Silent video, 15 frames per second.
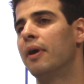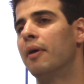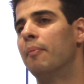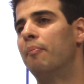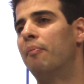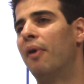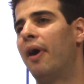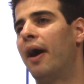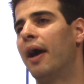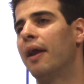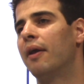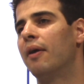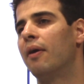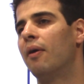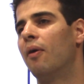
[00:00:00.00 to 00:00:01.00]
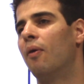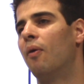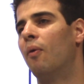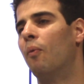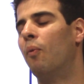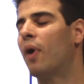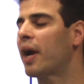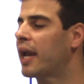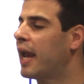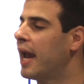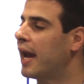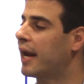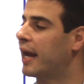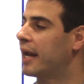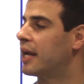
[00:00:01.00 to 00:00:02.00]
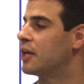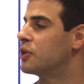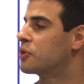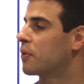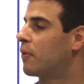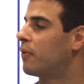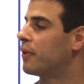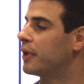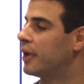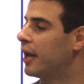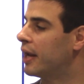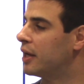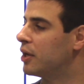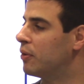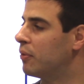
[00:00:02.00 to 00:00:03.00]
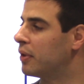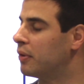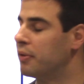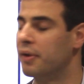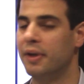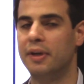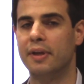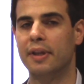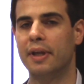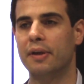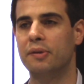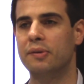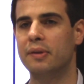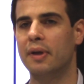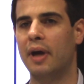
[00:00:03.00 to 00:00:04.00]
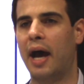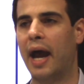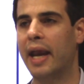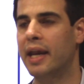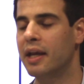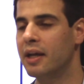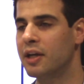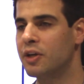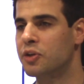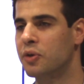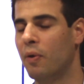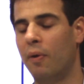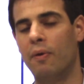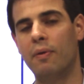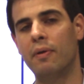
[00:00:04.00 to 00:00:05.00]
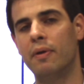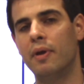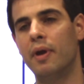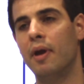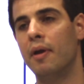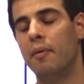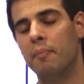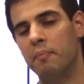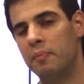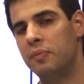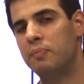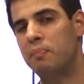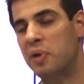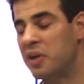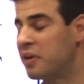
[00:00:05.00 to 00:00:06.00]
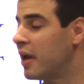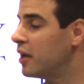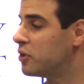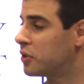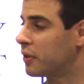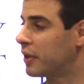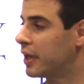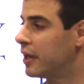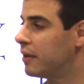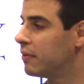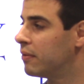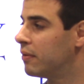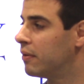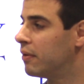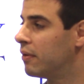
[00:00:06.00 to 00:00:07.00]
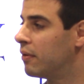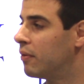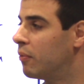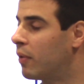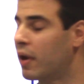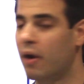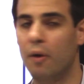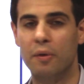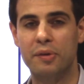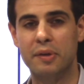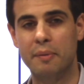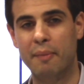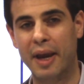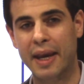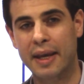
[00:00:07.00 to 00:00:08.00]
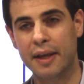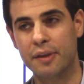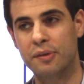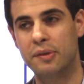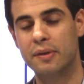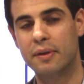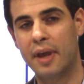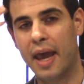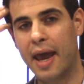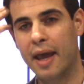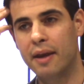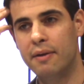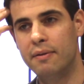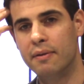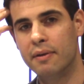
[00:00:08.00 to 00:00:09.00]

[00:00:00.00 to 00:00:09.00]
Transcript: But what can I control? And you alluded to this. I can control, potentially, what goes in my kid's head